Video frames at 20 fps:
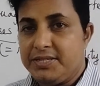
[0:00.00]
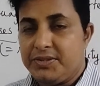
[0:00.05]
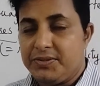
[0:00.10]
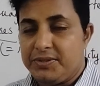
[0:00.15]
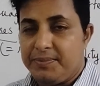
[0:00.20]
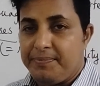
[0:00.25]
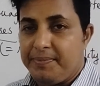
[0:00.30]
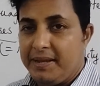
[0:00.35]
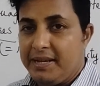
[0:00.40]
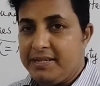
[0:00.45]
to
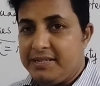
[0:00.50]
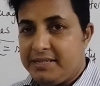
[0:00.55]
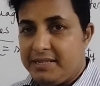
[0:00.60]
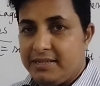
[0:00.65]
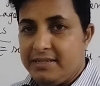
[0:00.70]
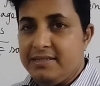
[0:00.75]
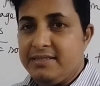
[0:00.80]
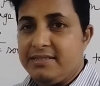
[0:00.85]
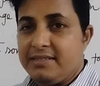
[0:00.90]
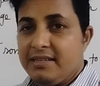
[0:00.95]
the
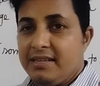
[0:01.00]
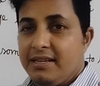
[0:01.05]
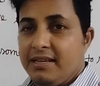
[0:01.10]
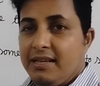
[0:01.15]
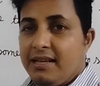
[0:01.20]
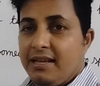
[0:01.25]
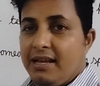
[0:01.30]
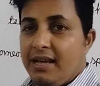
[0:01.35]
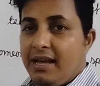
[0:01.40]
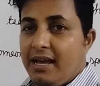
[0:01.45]
patients
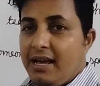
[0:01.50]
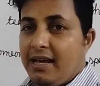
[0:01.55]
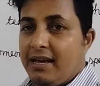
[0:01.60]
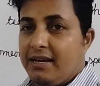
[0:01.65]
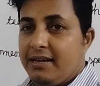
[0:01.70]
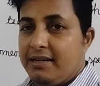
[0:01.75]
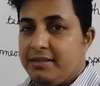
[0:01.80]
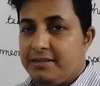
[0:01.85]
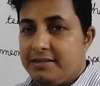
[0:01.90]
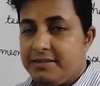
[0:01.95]

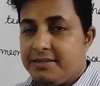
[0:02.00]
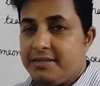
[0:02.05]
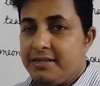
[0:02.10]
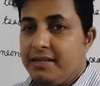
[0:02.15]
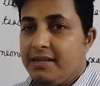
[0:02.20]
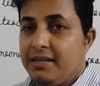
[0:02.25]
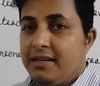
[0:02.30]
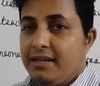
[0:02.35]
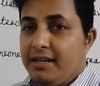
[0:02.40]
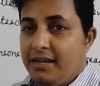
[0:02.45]
and
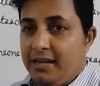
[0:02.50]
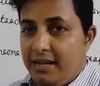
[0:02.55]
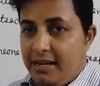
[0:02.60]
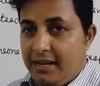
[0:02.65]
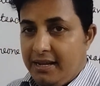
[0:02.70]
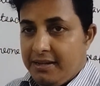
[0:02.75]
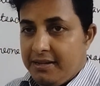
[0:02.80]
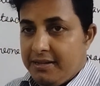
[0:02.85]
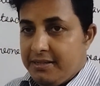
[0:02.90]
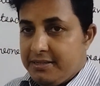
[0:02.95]

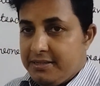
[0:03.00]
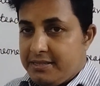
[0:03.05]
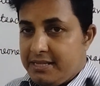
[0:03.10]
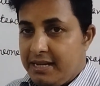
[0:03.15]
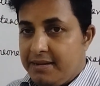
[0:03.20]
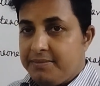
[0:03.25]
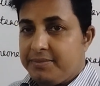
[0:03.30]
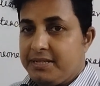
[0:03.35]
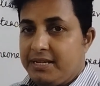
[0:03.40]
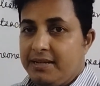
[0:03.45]

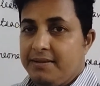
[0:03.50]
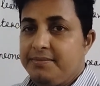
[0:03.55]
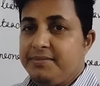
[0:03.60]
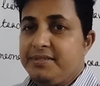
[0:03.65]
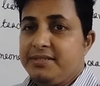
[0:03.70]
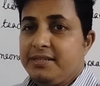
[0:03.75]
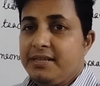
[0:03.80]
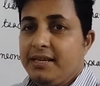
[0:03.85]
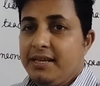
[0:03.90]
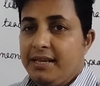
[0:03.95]
sometimes
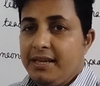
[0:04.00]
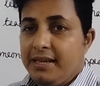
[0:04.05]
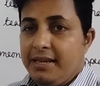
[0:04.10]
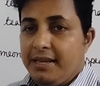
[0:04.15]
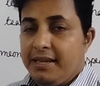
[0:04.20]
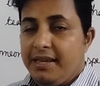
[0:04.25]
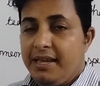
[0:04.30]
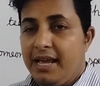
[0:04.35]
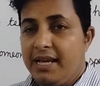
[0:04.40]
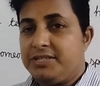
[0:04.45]

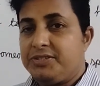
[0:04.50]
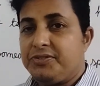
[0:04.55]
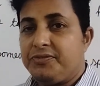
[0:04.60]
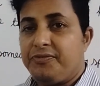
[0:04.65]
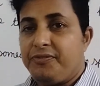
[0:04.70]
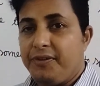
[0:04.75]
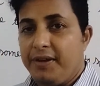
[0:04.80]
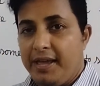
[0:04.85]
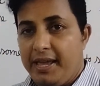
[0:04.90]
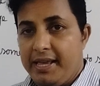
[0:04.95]
he has to
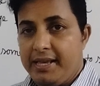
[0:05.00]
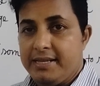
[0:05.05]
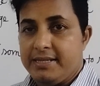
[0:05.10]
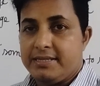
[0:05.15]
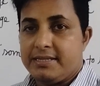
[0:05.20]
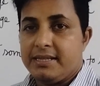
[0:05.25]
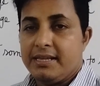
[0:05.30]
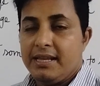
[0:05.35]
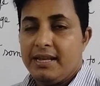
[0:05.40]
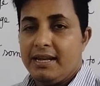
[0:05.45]

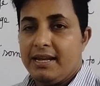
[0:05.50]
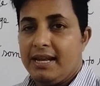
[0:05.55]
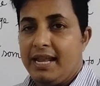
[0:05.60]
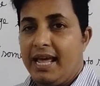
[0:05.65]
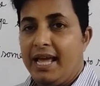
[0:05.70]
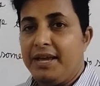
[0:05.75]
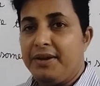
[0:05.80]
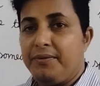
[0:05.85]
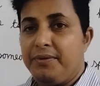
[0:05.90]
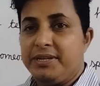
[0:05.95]
face
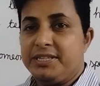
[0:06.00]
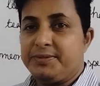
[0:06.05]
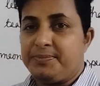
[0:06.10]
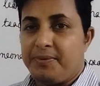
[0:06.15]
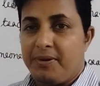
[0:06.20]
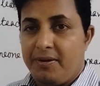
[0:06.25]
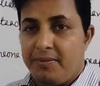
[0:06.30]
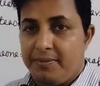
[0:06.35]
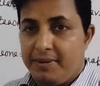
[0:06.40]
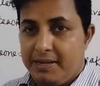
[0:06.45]
language
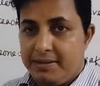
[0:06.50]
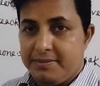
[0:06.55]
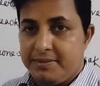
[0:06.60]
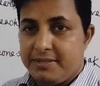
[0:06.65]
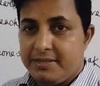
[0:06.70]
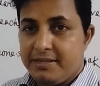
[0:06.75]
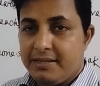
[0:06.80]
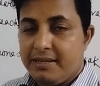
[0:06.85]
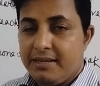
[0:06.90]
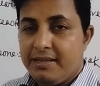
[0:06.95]

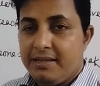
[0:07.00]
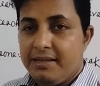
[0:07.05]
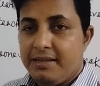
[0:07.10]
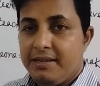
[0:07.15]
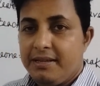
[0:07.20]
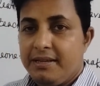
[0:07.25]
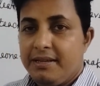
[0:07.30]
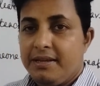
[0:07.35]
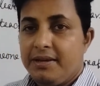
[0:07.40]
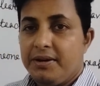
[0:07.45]
problems.
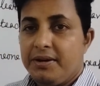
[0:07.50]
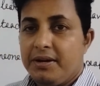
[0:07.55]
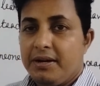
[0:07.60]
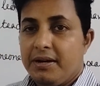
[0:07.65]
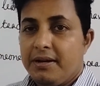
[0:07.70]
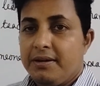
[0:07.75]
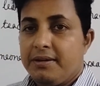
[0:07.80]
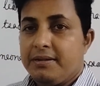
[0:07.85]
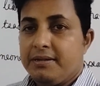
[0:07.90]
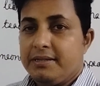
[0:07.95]

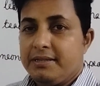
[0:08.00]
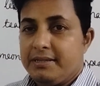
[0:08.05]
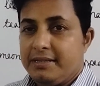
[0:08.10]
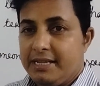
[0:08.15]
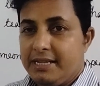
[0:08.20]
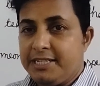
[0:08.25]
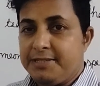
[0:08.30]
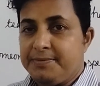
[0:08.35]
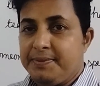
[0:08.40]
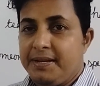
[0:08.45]

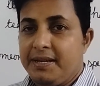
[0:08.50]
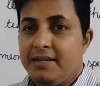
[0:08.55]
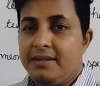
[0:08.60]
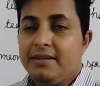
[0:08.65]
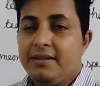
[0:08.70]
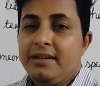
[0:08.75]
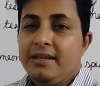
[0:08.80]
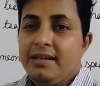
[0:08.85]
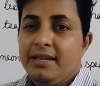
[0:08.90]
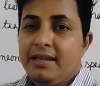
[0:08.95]
That's
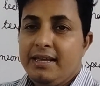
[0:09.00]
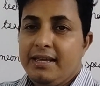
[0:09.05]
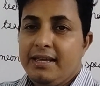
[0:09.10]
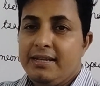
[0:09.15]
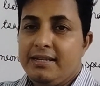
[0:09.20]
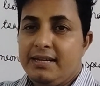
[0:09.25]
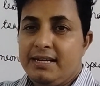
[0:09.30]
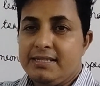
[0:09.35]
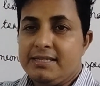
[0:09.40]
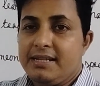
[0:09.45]
when he
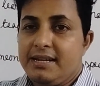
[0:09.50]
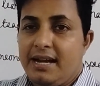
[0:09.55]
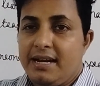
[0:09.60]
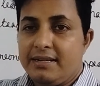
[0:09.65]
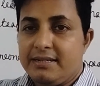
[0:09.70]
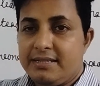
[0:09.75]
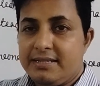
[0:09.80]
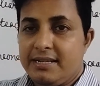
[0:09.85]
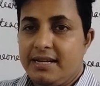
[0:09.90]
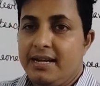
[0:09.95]
doesn't
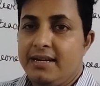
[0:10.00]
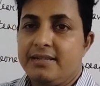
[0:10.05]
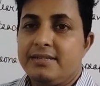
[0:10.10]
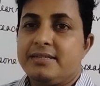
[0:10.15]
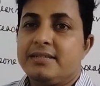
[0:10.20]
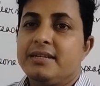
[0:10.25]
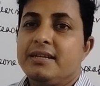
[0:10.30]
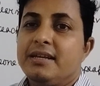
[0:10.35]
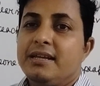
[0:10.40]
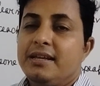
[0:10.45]

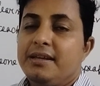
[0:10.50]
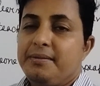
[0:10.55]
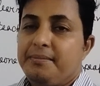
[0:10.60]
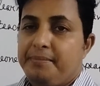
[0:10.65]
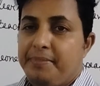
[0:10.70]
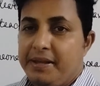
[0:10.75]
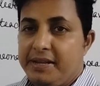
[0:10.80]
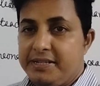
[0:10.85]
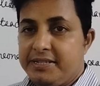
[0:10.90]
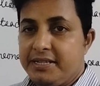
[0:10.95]
understand
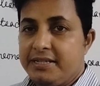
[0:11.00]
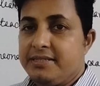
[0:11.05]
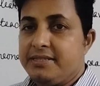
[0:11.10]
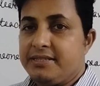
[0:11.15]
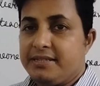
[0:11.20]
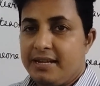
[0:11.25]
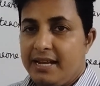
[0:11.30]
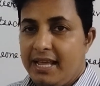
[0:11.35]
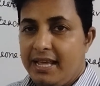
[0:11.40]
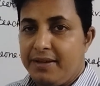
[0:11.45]
patient's
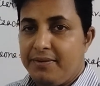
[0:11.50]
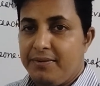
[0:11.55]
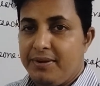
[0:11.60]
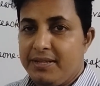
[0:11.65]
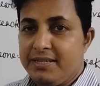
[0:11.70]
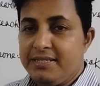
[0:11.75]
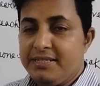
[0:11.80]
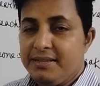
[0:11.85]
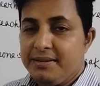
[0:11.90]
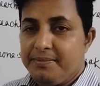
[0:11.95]

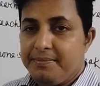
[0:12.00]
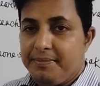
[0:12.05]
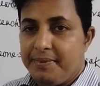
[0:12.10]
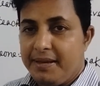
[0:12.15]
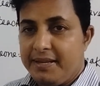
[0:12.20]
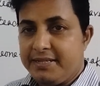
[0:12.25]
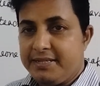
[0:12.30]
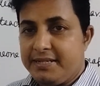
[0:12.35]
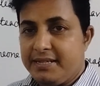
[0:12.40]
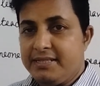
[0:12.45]
language.
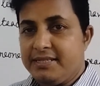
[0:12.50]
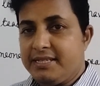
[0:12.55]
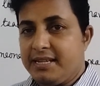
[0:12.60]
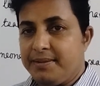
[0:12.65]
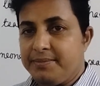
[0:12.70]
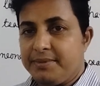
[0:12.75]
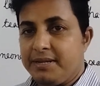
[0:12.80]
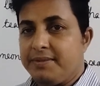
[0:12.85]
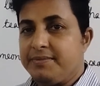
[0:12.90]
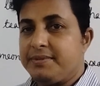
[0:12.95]
Patient
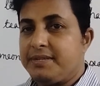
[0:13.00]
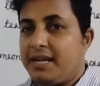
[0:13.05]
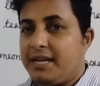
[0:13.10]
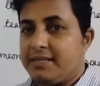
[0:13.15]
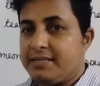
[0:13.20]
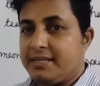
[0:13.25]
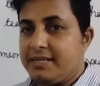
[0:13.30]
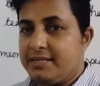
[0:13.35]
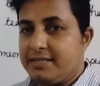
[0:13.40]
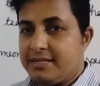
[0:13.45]
sometimes
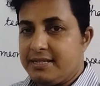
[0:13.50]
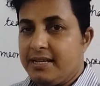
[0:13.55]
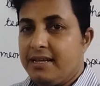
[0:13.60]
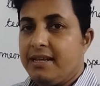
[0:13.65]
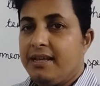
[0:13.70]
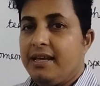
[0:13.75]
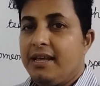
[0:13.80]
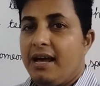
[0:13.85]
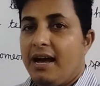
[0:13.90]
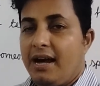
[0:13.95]

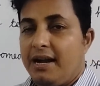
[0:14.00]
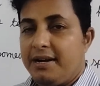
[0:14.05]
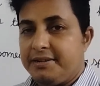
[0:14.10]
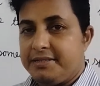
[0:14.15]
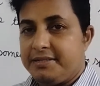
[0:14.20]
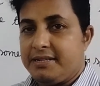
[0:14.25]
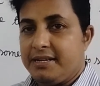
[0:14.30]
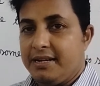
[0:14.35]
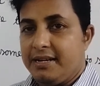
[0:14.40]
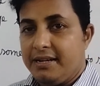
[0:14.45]
doesn't
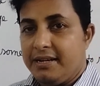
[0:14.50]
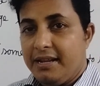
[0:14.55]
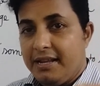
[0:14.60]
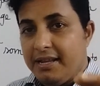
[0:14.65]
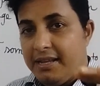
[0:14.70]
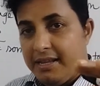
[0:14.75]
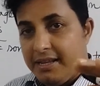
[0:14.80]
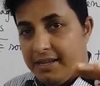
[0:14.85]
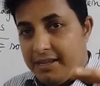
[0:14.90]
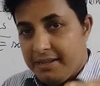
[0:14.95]

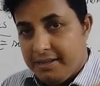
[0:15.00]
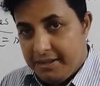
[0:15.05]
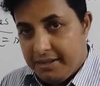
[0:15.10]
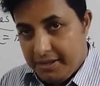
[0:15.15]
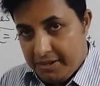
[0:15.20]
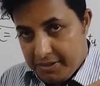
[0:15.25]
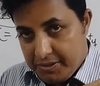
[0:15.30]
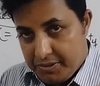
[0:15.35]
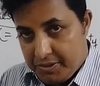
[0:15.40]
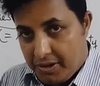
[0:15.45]
understand
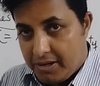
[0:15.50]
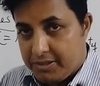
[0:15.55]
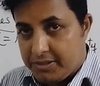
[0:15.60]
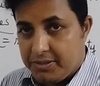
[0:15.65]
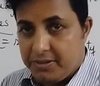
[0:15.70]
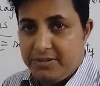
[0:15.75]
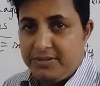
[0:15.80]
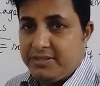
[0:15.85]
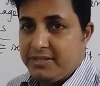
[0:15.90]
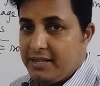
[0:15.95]

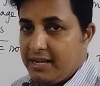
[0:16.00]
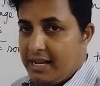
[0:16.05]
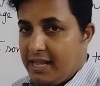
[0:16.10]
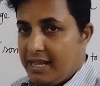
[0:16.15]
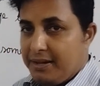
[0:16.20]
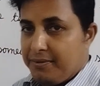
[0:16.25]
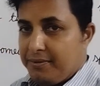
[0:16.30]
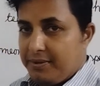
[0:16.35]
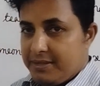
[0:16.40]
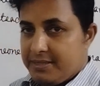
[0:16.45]
doctor's
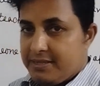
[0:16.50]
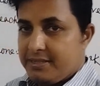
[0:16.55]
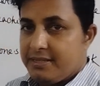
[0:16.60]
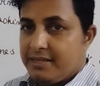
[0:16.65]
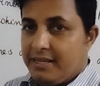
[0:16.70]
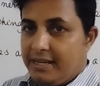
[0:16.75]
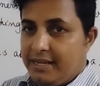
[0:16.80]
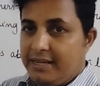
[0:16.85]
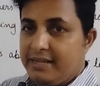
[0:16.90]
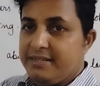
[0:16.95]
language.
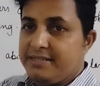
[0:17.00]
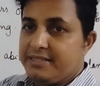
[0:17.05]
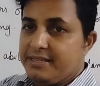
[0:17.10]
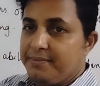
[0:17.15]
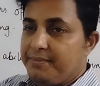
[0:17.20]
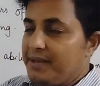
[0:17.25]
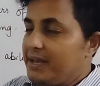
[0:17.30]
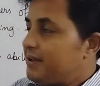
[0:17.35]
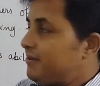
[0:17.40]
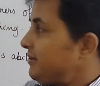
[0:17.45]
It's a
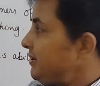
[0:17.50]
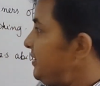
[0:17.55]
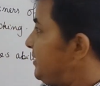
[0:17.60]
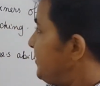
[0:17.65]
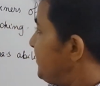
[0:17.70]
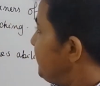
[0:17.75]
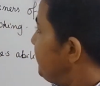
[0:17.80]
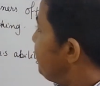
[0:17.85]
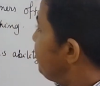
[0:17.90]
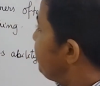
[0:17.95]
barrier.